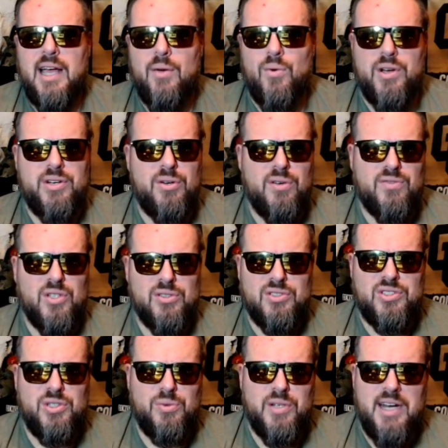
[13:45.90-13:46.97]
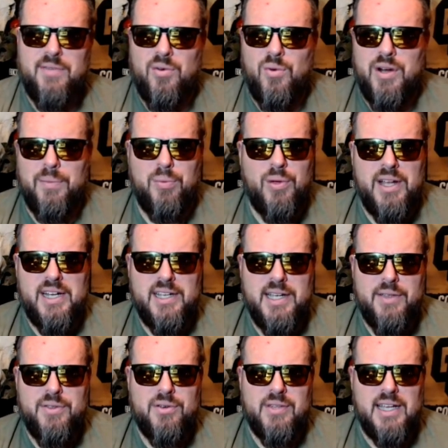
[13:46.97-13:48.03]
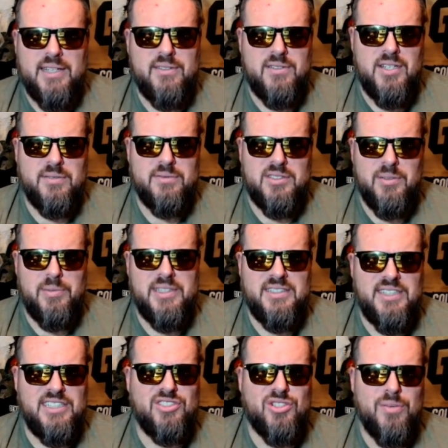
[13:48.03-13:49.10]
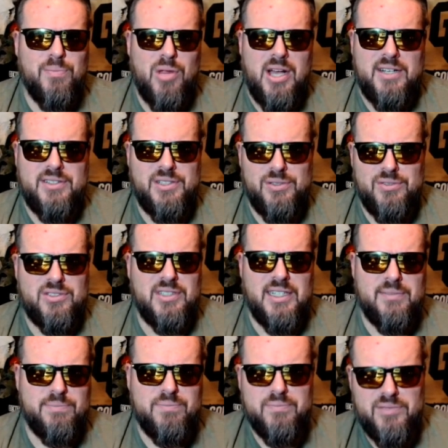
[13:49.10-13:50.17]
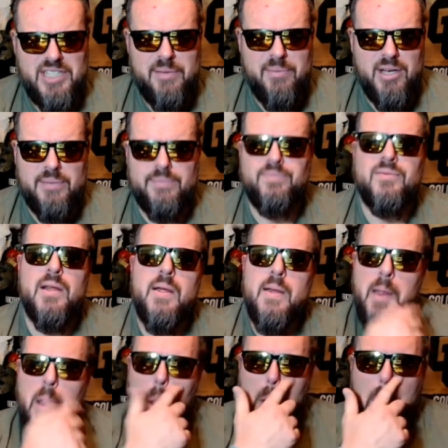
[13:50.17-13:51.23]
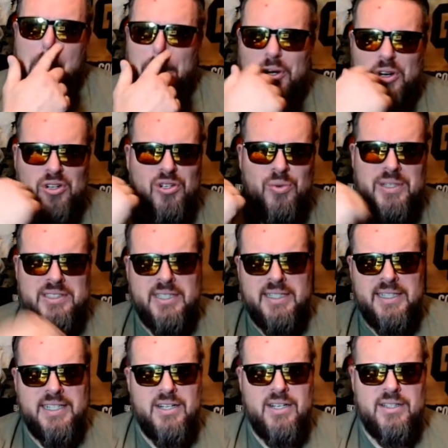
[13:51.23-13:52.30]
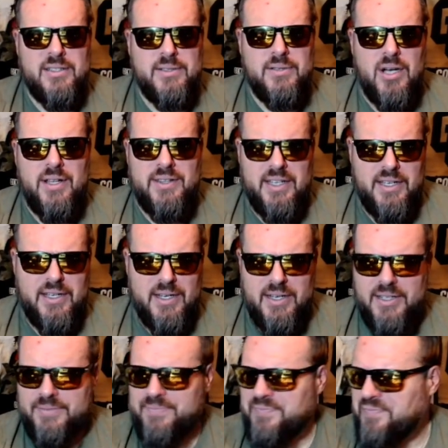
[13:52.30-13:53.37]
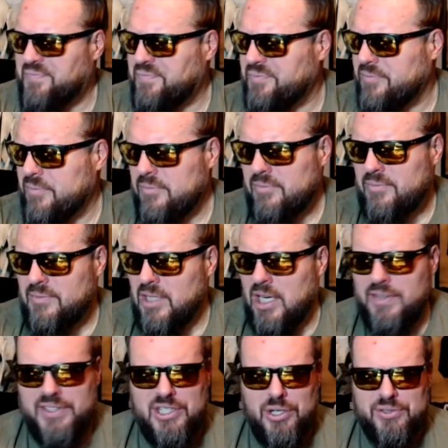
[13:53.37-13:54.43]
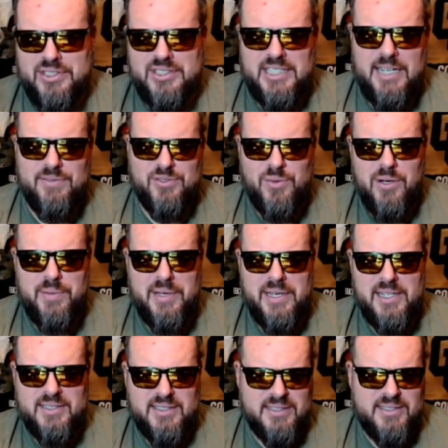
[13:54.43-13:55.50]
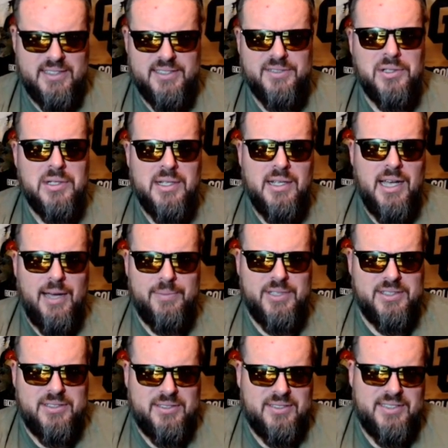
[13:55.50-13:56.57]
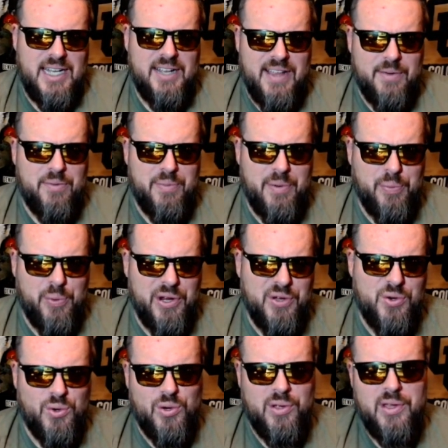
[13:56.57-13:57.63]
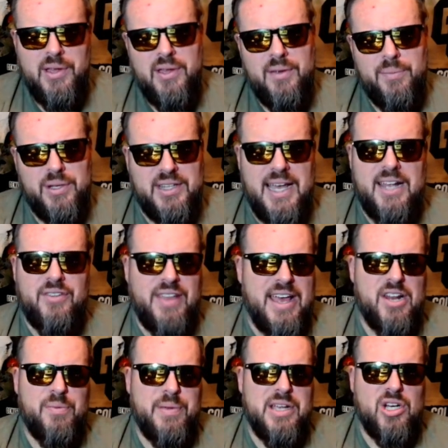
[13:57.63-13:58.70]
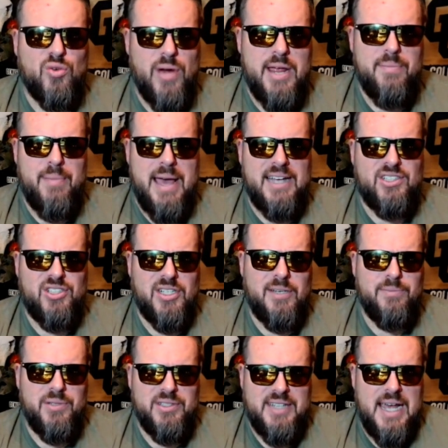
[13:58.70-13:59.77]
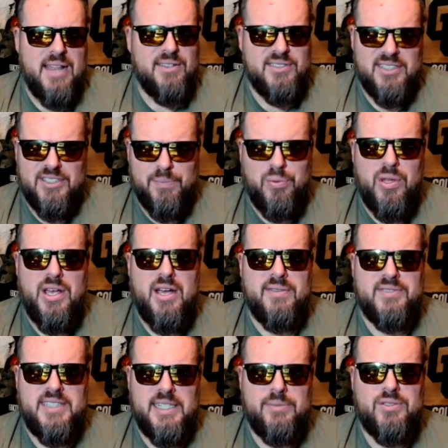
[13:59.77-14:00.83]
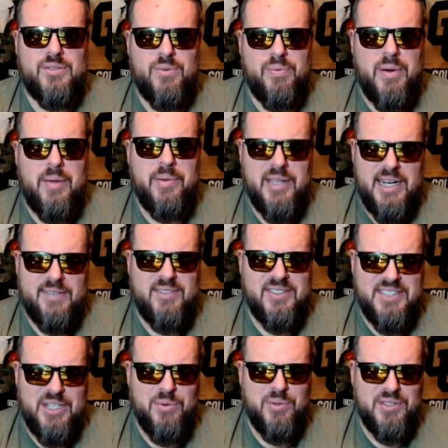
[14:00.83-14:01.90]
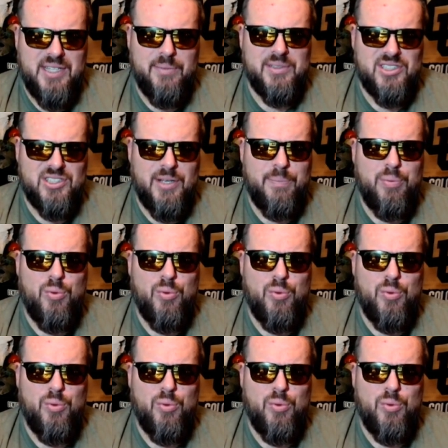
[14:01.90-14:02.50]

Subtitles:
I wonder if those two would ever want to play together, like some of these Eastern Bloc dudes, like team up. Dirk Nowitzki can get on the coaching staff as well, being an assistant. I'm just saying that would be pretty cool. But that'll be a great matchup. I mean, Dallas is a playoff team, so we're probably gonna have to deal with them at some